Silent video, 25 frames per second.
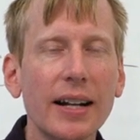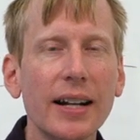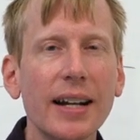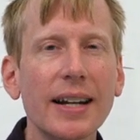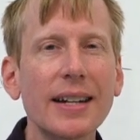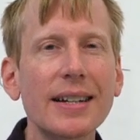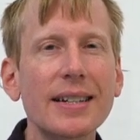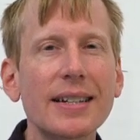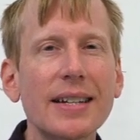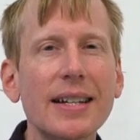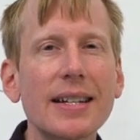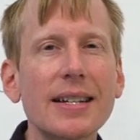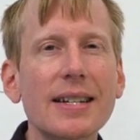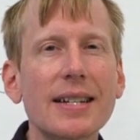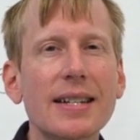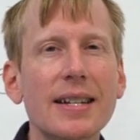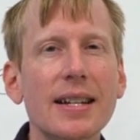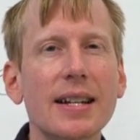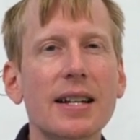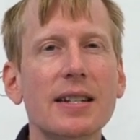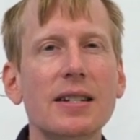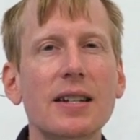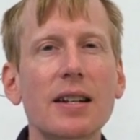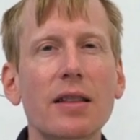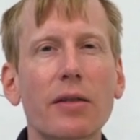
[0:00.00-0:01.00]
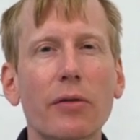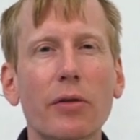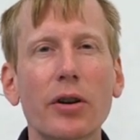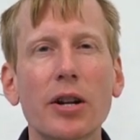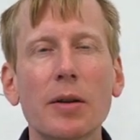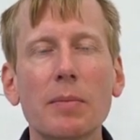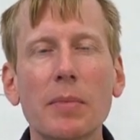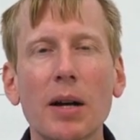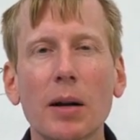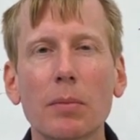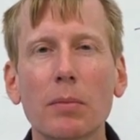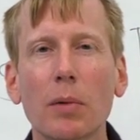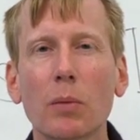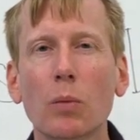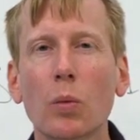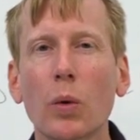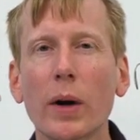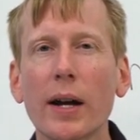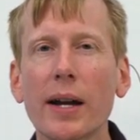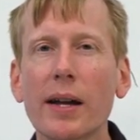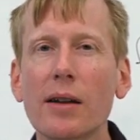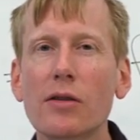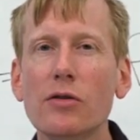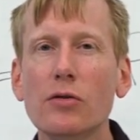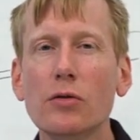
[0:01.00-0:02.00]
1963 minimum
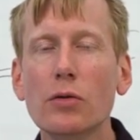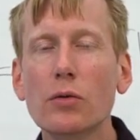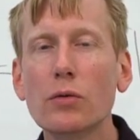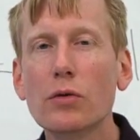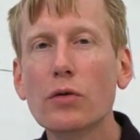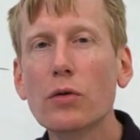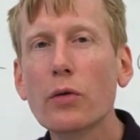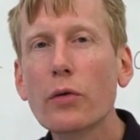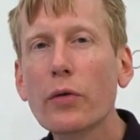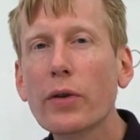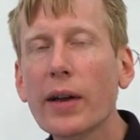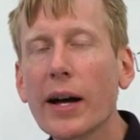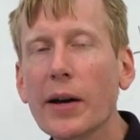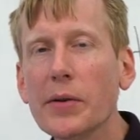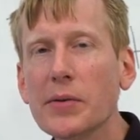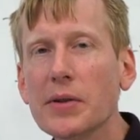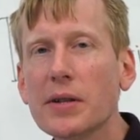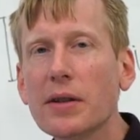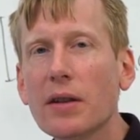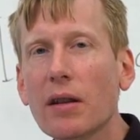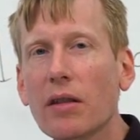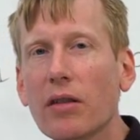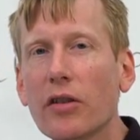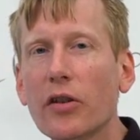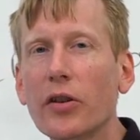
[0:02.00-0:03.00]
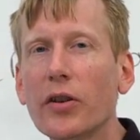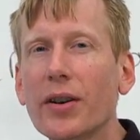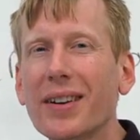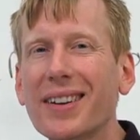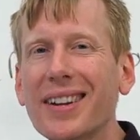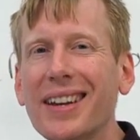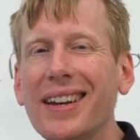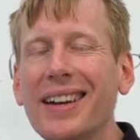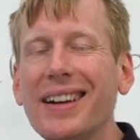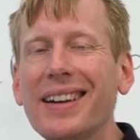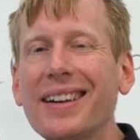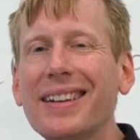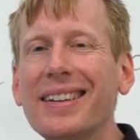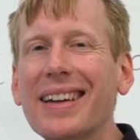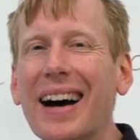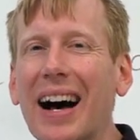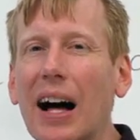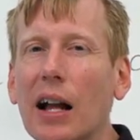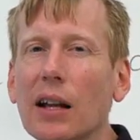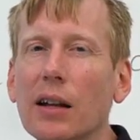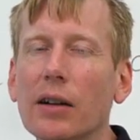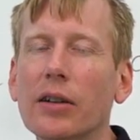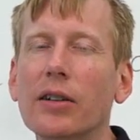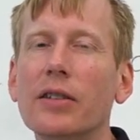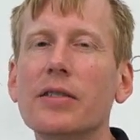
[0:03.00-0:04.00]
wage to 2013
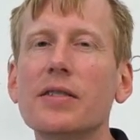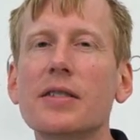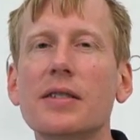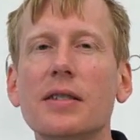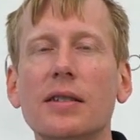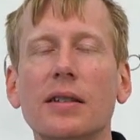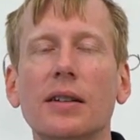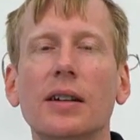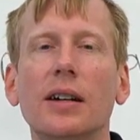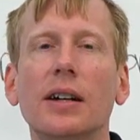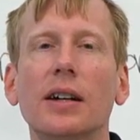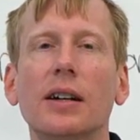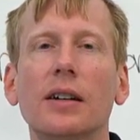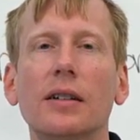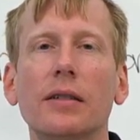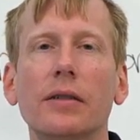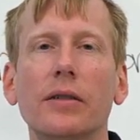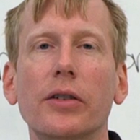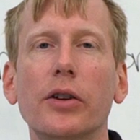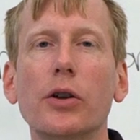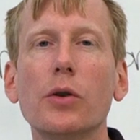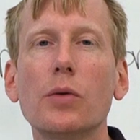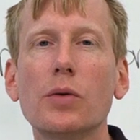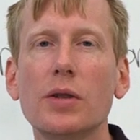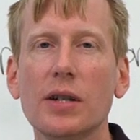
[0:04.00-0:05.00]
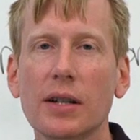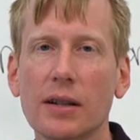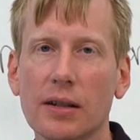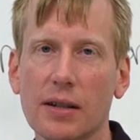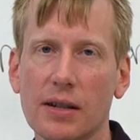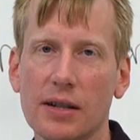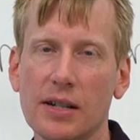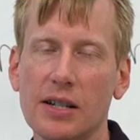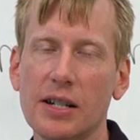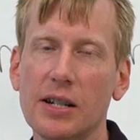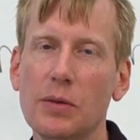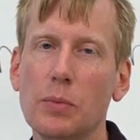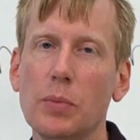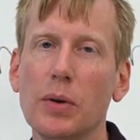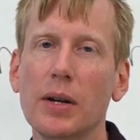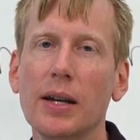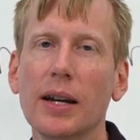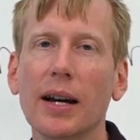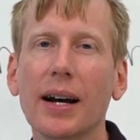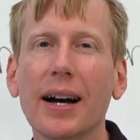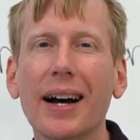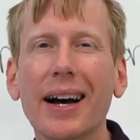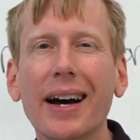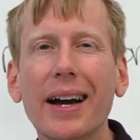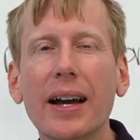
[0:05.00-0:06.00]
dollars using the
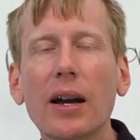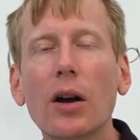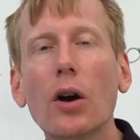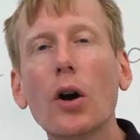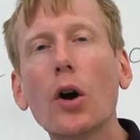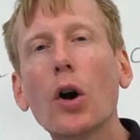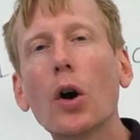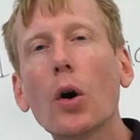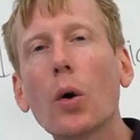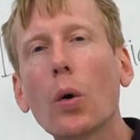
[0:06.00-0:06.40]
CPI,